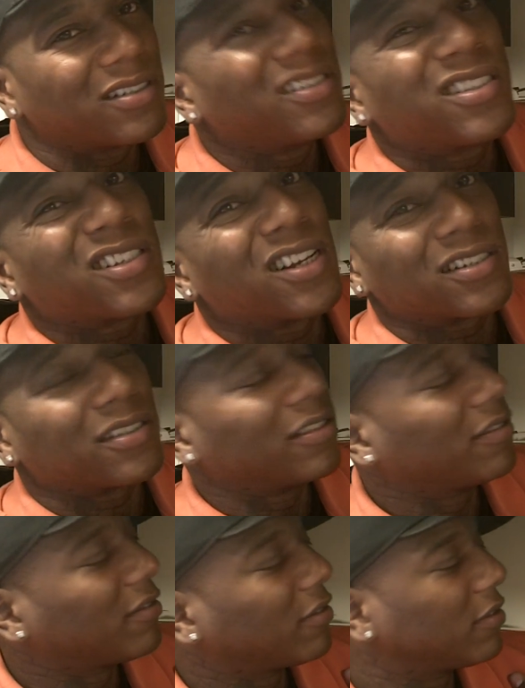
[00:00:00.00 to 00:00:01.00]
It's
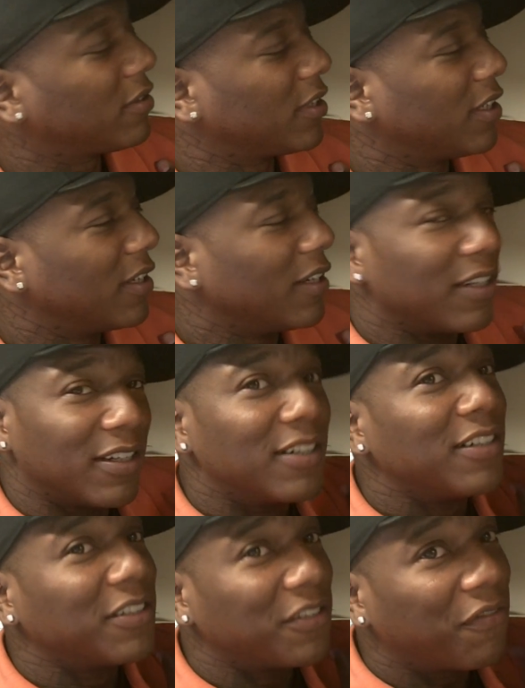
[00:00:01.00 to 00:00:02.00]
disgusting.
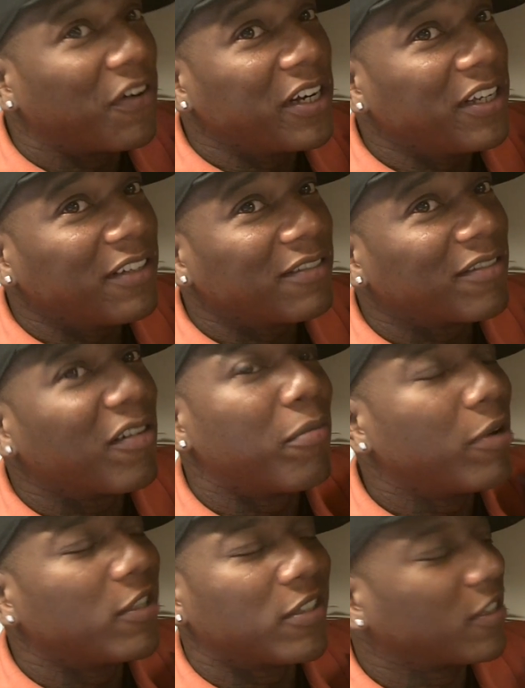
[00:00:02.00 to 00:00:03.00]
It's funny,
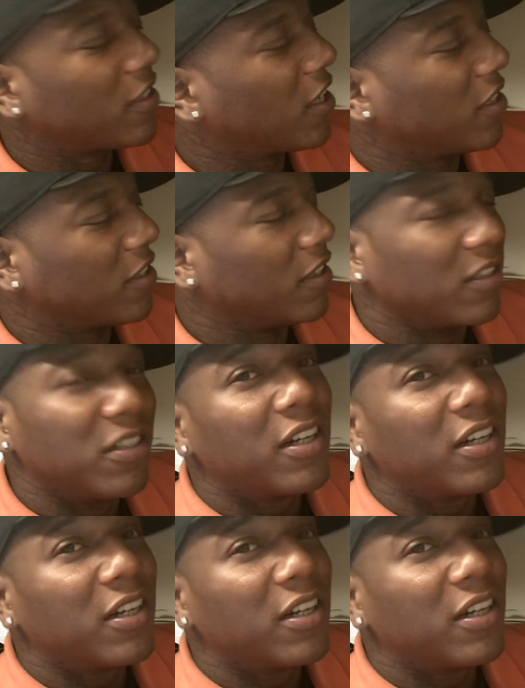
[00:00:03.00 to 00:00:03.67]
but it's disgusting.